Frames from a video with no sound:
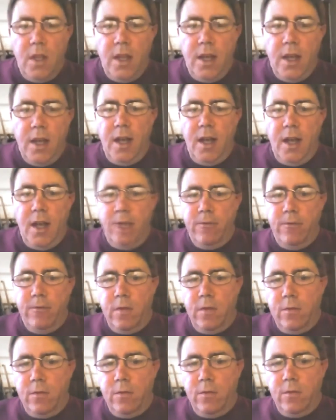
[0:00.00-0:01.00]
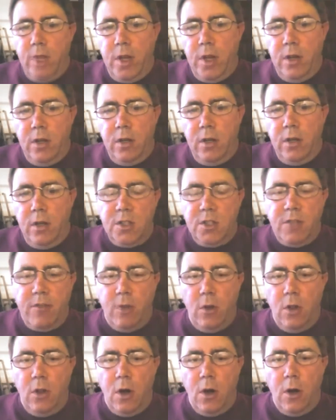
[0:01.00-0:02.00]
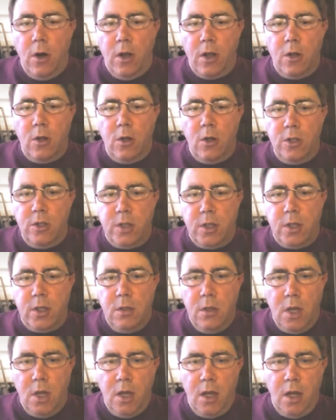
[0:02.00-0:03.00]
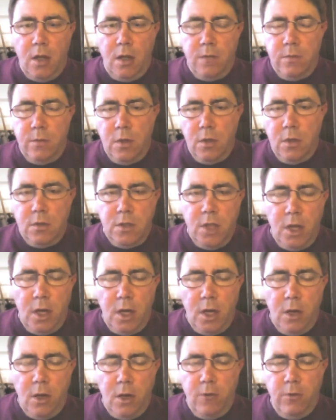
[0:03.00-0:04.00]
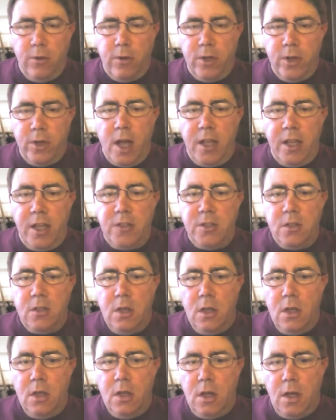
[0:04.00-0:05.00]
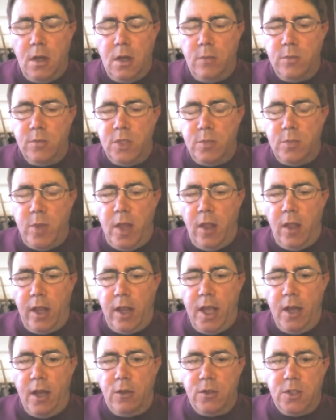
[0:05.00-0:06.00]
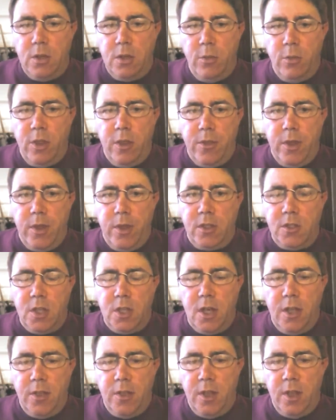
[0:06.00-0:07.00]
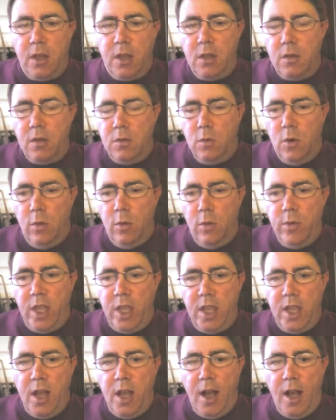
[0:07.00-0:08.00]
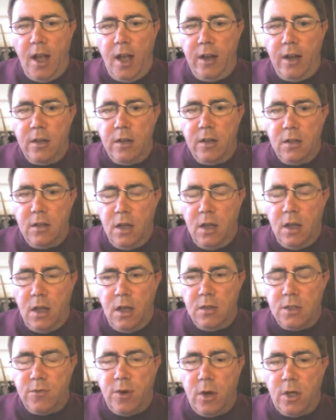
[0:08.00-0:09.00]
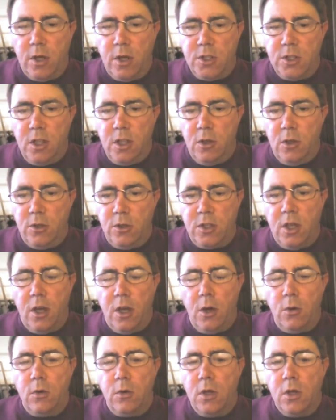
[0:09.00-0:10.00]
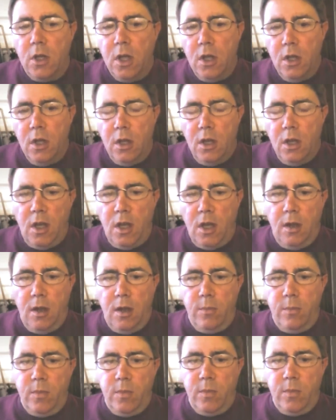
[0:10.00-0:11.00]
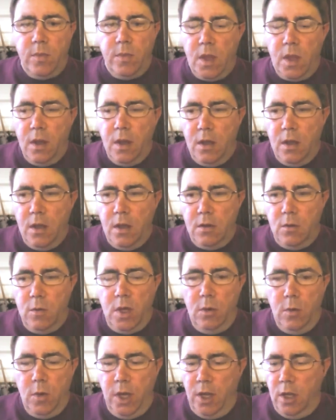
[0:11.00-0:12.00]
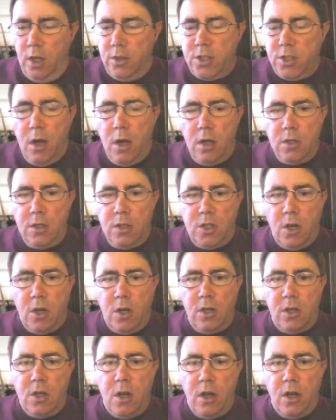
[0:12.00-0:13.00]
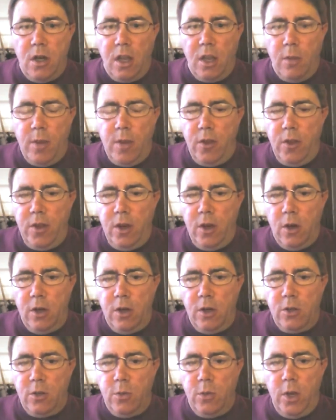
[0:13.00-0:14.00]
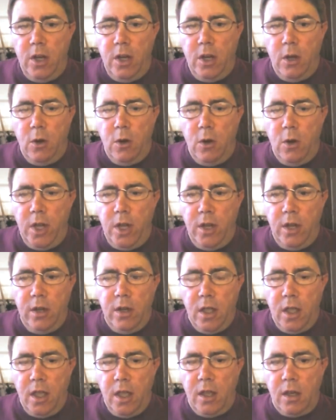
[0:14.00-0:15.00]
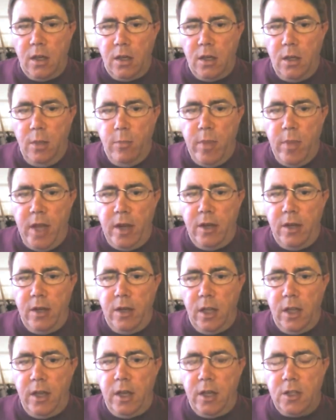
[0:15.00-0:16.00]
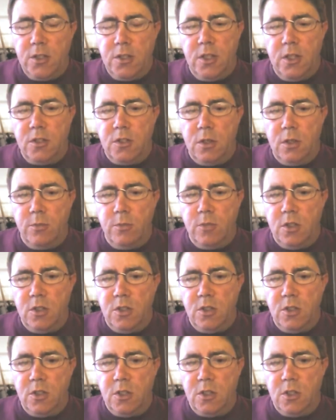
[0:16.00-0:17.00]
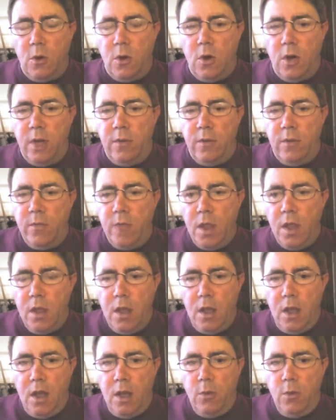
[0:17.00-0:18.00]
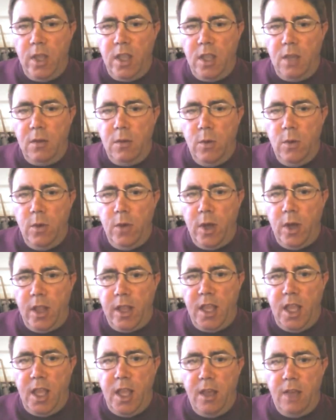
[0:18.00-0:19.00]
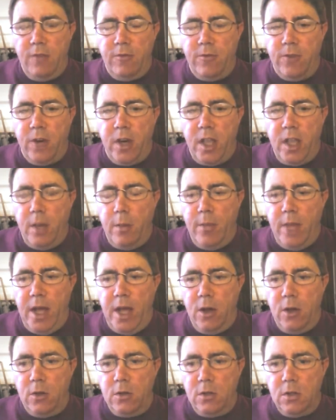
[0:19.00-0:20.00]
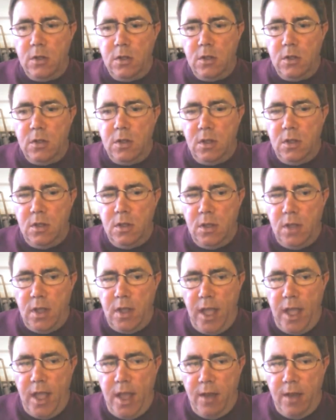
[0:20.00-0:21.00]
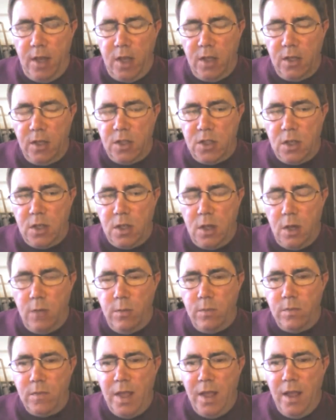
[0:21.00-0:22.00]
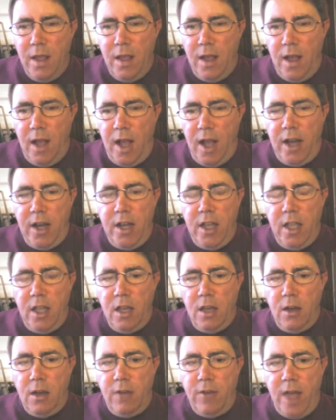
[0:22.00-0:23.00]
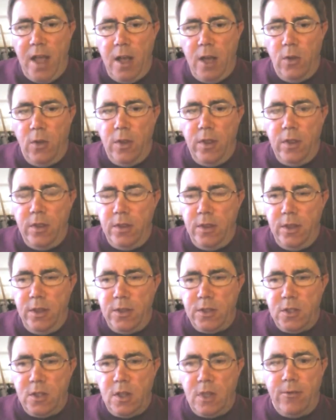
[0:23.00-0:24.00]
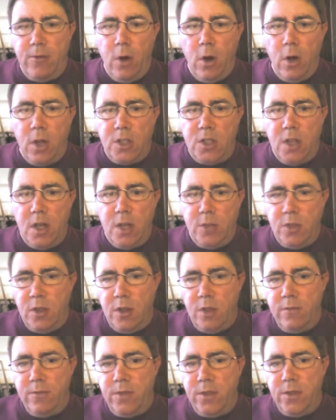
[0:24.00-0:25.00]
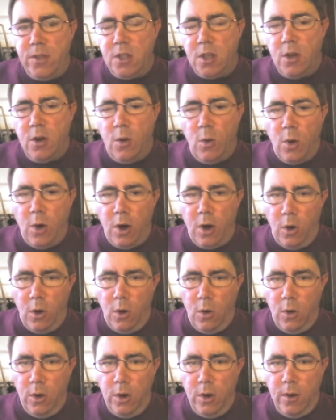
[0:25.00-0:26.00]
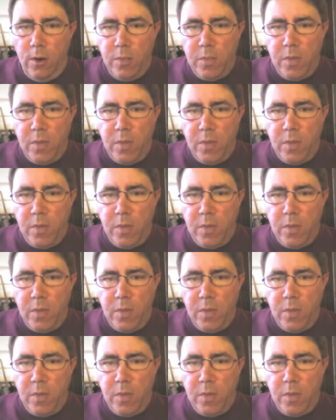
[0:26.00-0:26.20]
Yeah, I've written several articles, you know, for DICE, spelling out some of the things that I think will be hot as far as skills go. When you start talking about the Arduino and embedded Linux systems and so on, we really can't forget about having some idea of how the stuff hooks up to the physical world.